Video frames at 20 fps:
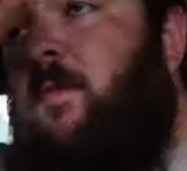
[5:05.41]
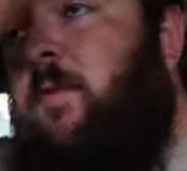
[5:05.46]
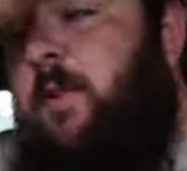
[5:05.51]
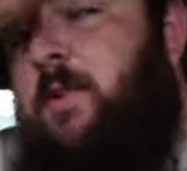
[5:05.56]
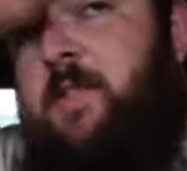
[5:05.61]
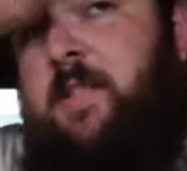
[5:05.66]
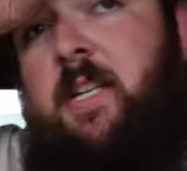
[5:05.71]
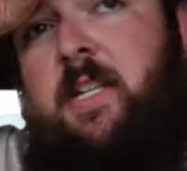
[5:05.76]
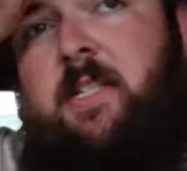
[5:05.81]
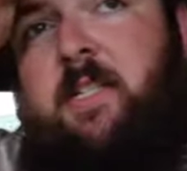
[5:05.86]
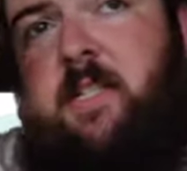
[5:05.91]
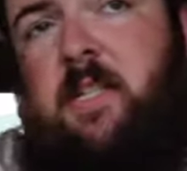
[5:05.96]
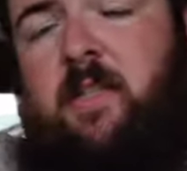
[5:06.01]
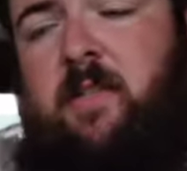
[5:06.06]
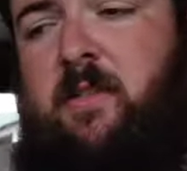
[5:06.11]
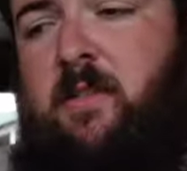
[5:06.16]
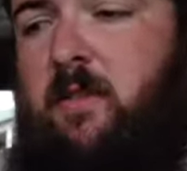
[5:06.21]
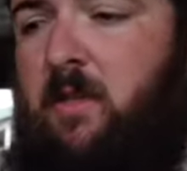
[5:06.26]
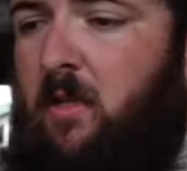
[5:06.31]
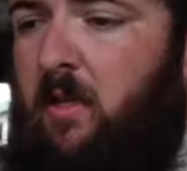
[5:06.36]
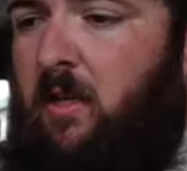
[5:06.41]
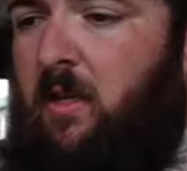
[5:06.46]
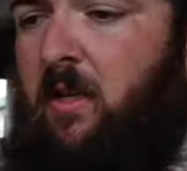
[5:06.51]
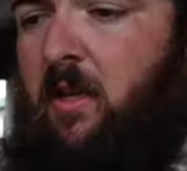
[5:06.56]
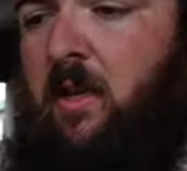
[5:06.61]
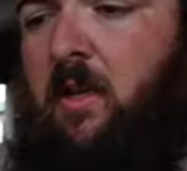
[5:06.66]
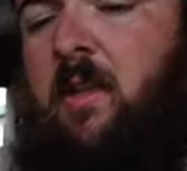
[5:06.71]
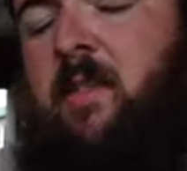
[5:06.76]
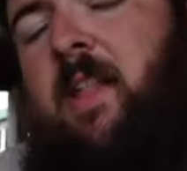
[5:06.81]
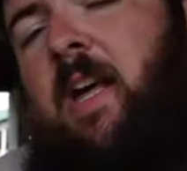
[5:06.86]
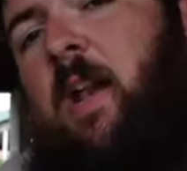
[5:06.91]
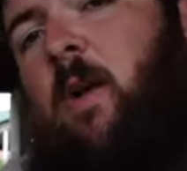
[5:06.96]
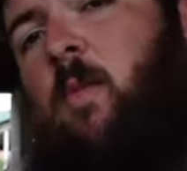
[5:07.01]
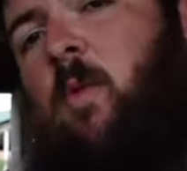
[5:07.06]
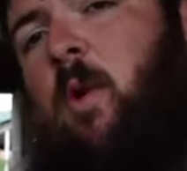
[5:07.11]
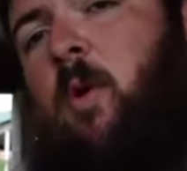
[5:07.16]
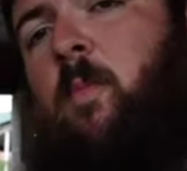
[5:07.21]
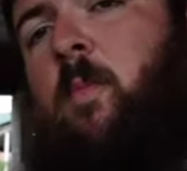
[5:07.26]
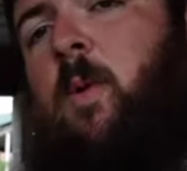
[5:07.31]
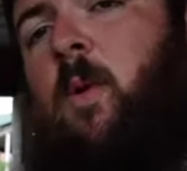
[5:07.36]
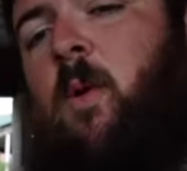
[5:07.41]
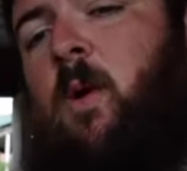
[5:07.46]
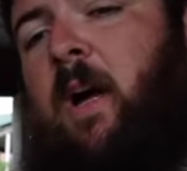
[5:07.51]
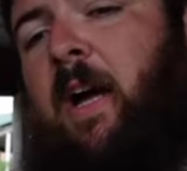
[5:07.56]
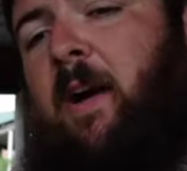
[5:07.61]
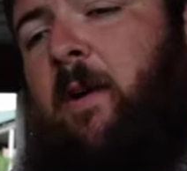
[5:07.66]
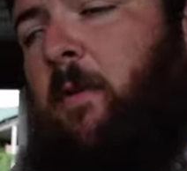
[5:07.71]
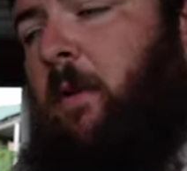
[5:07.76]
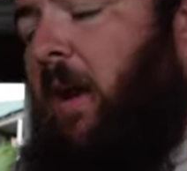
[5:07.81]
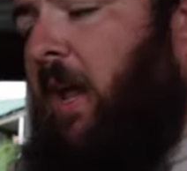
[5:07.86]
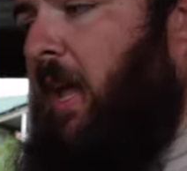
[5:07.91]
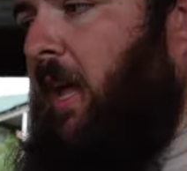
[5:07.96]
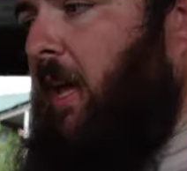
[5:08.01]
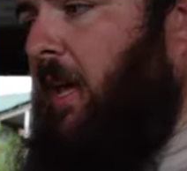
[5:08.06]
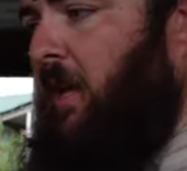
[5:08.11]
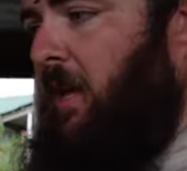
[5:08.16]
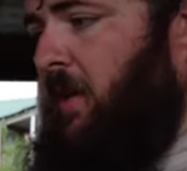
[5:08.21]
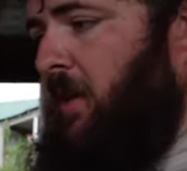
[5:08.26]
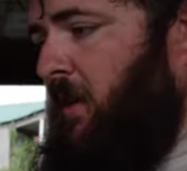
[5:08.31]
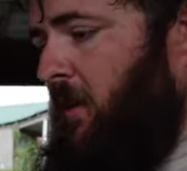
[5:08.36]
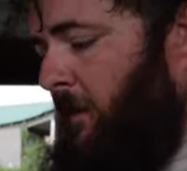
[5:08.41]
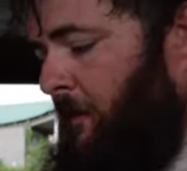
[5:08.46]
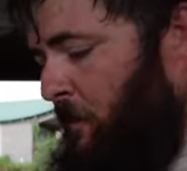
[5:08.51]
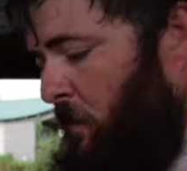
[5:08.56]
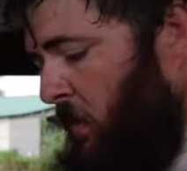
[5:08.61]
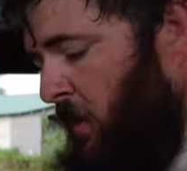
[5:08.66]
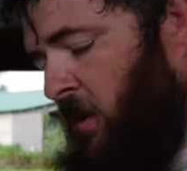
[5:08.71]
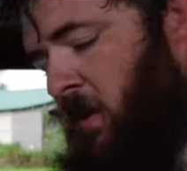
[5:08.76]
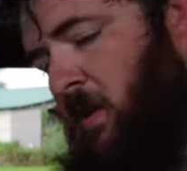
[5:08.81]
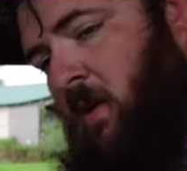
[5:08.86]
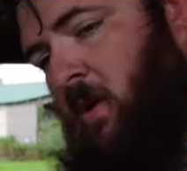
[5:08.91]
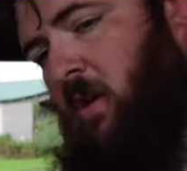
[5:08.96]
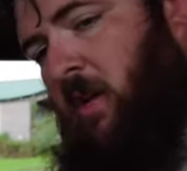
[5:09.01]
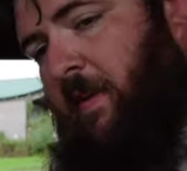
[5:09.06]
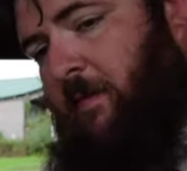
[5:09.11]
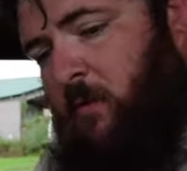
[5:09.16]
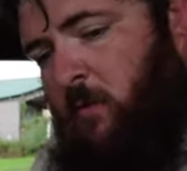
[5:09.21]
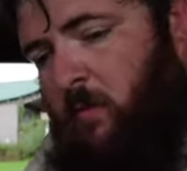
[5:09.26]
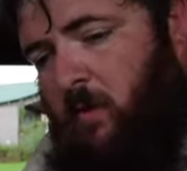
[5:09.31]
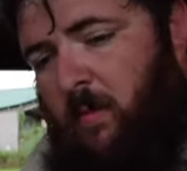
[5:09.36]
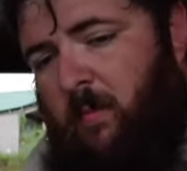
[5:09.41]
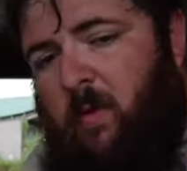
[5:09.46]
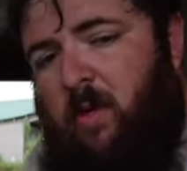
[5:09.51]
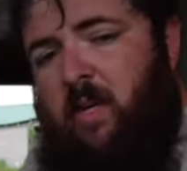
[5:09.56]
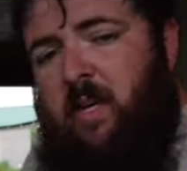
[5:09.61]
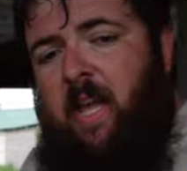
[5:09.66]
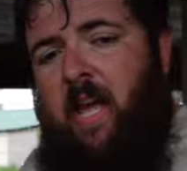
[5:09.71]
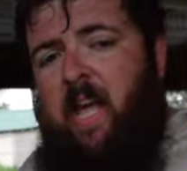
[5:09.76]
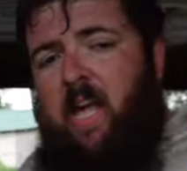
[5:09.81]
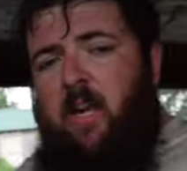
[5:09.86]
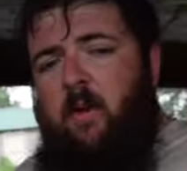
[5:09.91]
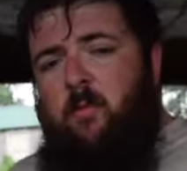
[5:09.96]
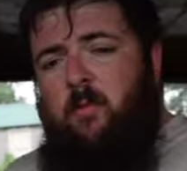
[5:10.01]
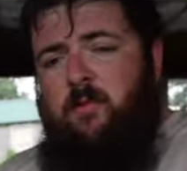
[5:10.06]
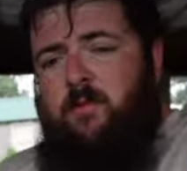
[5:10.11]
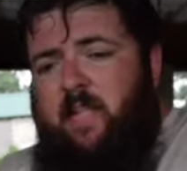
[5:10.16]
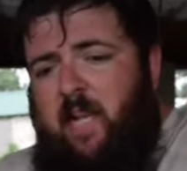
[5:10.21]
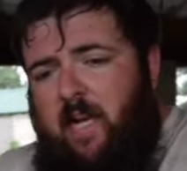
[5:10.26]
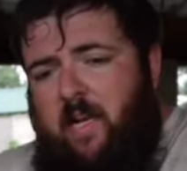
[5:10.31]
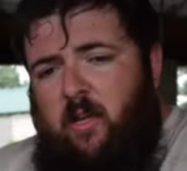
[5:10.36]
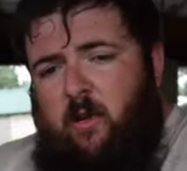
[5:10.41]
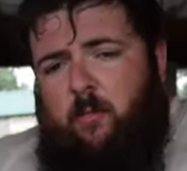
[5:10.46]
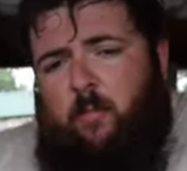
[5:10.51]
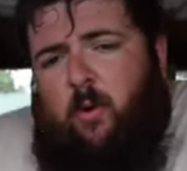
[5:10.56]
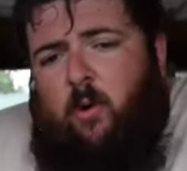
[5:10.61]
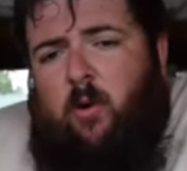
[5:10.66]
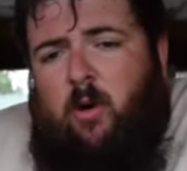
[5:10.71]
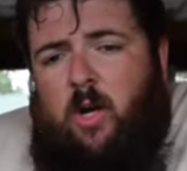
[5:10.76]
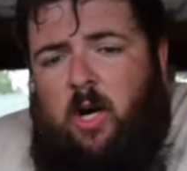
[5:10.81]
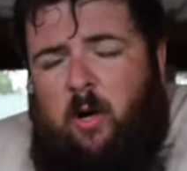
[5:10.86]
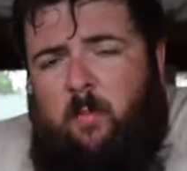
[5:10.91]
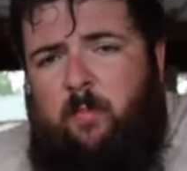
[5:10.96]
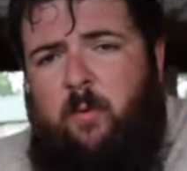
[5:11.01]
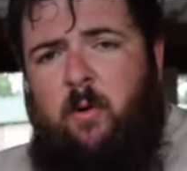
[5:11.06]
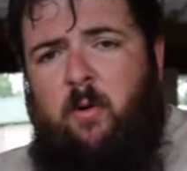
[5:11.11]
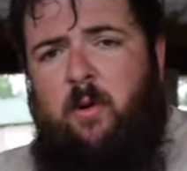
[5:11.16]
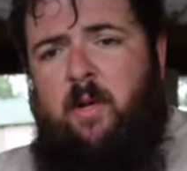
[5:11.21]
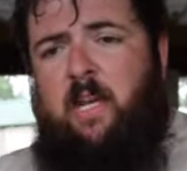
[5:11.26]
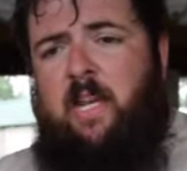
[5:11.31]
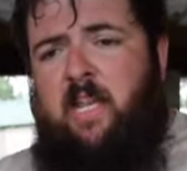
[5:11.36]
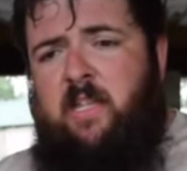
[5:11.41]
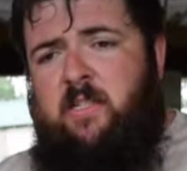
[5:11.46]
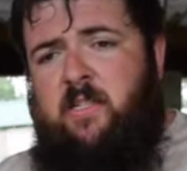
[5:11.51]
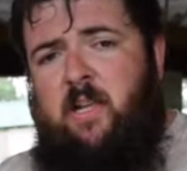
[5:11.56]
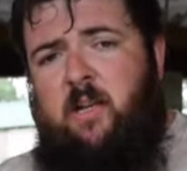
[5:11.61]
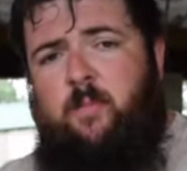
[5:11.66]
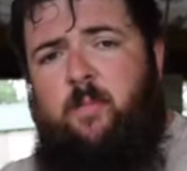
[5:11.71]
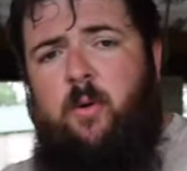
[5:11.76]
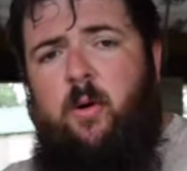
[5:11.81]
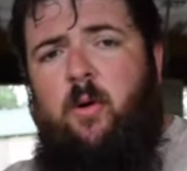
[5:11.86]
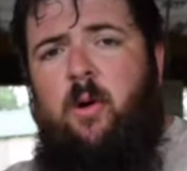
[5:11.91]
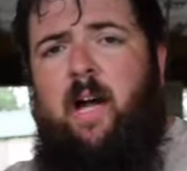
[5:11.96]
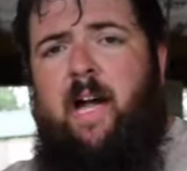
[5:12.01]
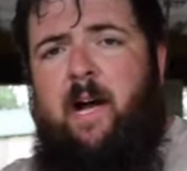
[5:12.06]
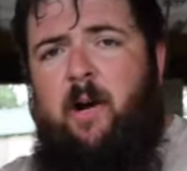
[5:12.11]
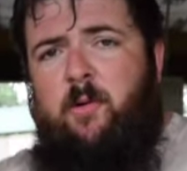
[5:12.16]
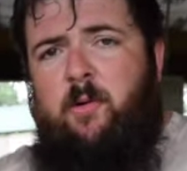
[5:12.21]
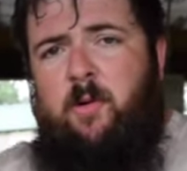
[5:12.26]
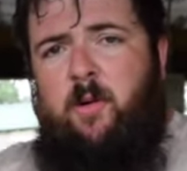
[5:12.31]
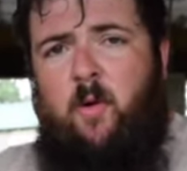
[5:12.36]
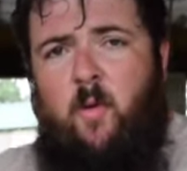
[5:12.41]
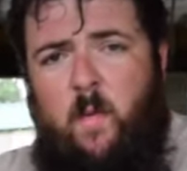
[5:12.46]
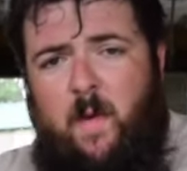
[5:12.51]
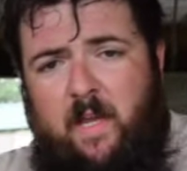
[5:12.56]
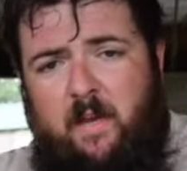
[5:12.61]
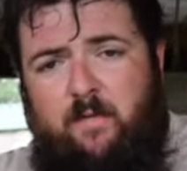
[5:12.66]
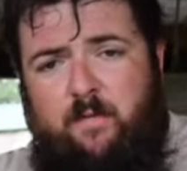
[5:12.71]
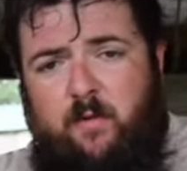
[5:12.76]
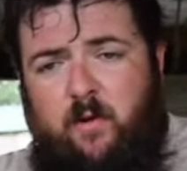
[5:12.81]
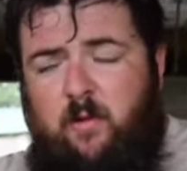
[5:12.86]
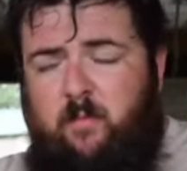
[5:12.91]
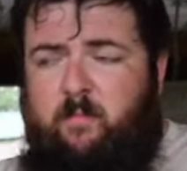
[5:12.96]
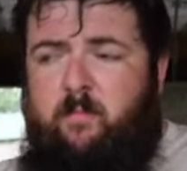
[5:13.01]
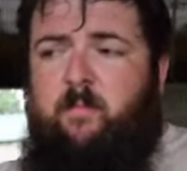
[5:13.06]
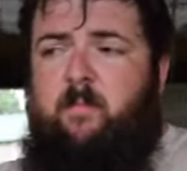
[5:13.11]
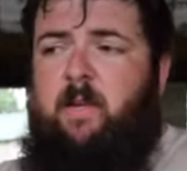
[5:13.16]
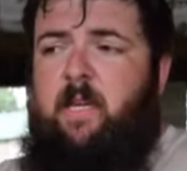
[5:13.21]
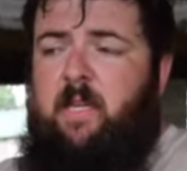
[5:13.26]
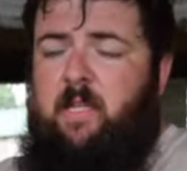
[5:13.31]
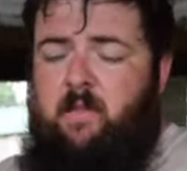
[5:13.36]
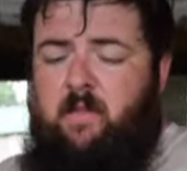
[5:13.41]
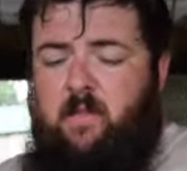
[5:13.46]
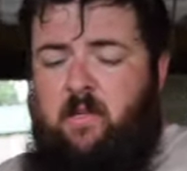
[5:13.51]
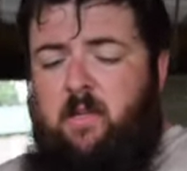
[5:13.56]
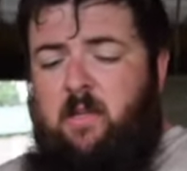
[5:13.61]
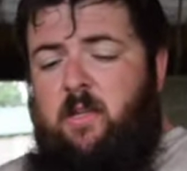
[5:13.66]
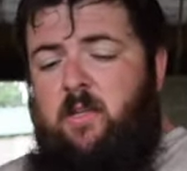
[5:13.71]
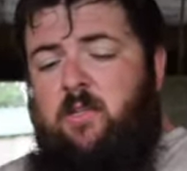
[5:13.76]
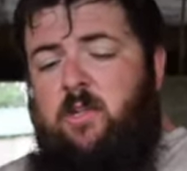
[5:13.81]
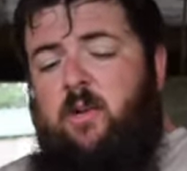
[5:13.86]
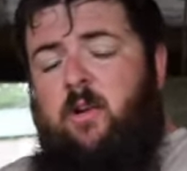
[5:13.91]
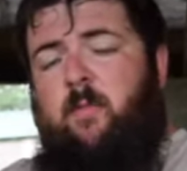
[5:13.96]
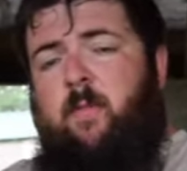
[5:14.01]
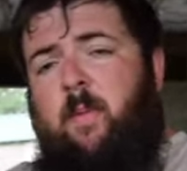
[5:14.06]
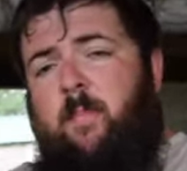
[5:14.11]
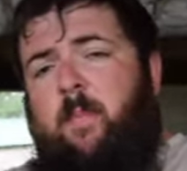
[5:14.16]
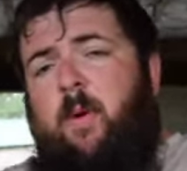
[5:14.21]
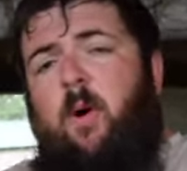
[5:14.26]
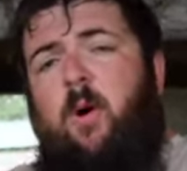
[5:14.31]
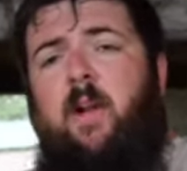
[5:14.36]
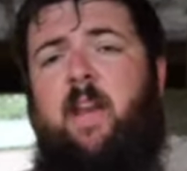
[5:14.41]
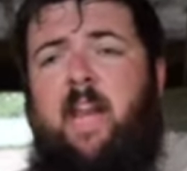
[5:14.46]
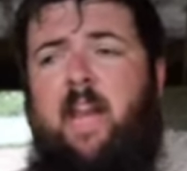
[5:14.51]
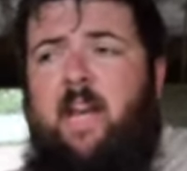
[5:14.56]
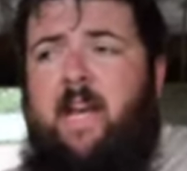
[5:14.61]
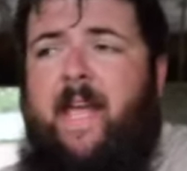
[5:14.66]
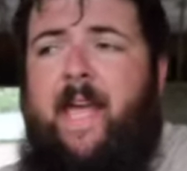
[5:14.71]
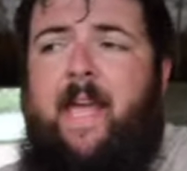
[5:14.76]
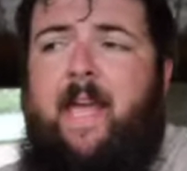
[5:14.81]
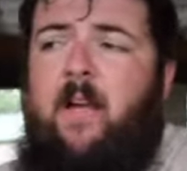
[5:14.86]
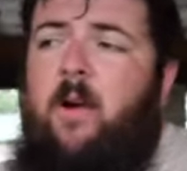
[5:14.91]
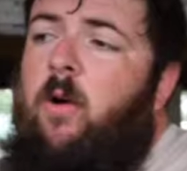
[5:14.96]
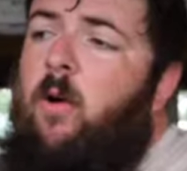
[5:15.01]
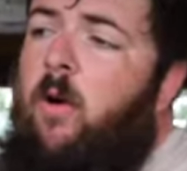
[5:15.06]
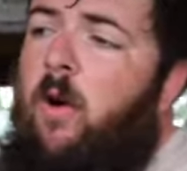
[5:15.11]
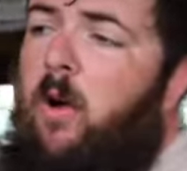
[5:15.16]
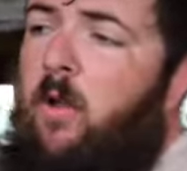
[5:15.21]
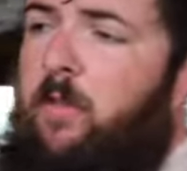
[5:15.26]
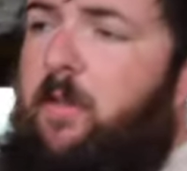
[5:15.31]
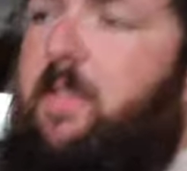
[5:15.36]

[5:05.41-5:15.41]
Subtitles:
resistance that it won't pull out. And you have to remember, an animal's not going to pull up on it. It's going to pull out and away from it. So it'll be pulling at an angle all the